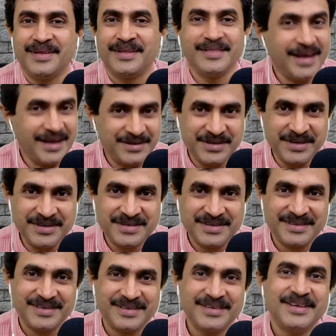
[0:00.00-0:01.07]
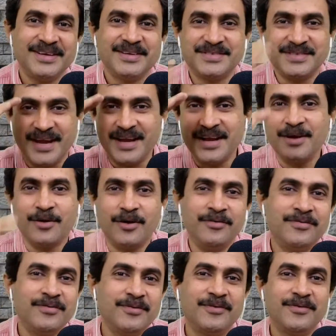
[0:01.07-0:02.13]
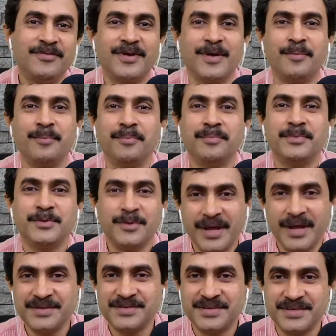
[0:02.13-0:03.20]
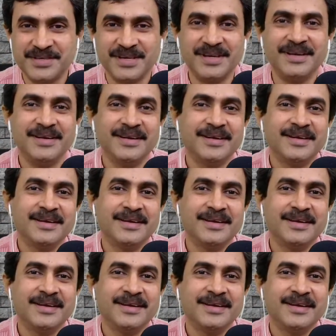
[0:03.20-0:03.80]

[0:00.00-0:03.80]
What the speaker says: That's it. Signing off from today's session.